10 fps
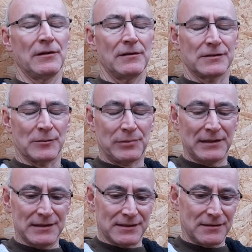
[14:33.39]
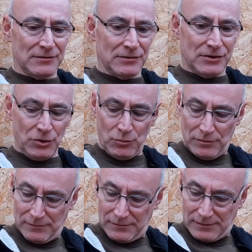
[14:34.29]
So please do
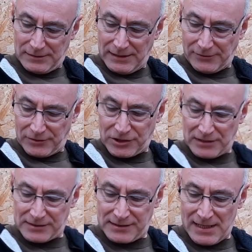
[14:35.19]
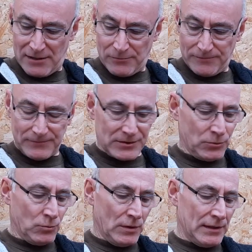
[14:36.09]
take the chance now
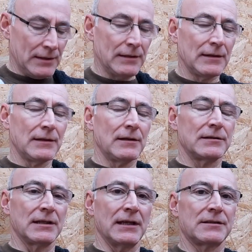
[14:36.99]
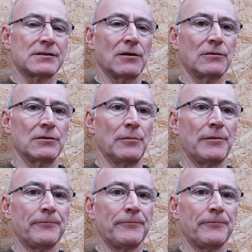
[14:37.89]
to get stocked up.